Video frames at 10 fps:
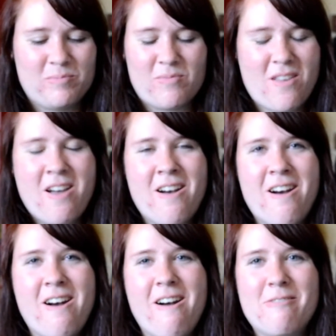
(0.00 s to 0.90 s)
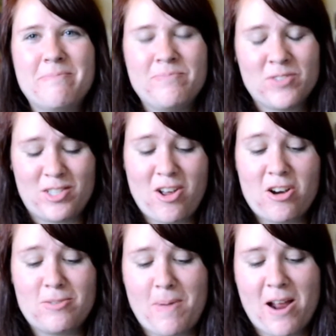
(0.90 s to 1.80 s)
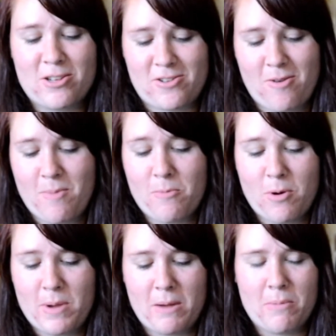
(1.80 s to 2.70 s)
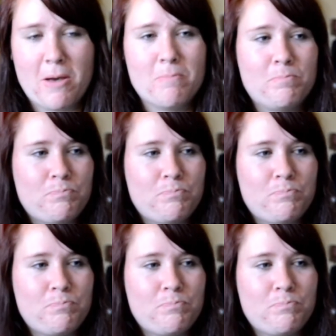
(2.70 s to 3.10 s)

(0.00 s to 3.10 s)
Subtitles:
It's not as bad as I remember being, but